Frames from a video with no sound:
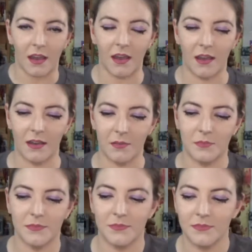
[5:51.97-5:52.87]
I
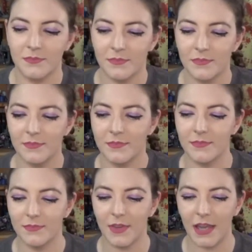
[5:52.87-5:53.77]

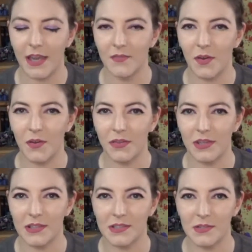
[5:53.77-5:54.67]
have all the
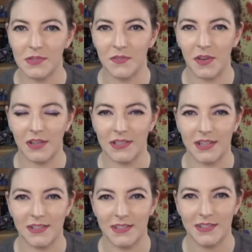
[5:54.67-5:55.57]
exclusive
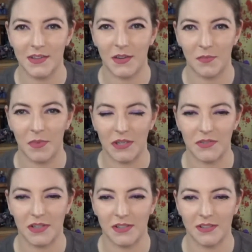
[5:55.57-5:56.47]
content on
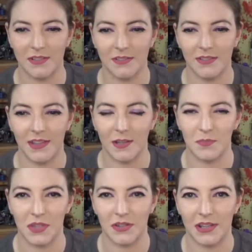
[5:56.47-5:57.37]
Patreon, and I'm
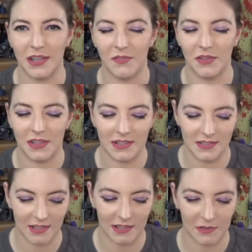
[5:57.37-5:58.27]
sorry, I feel like a
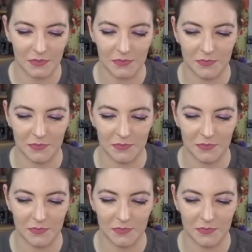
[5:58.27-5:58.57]
sellout.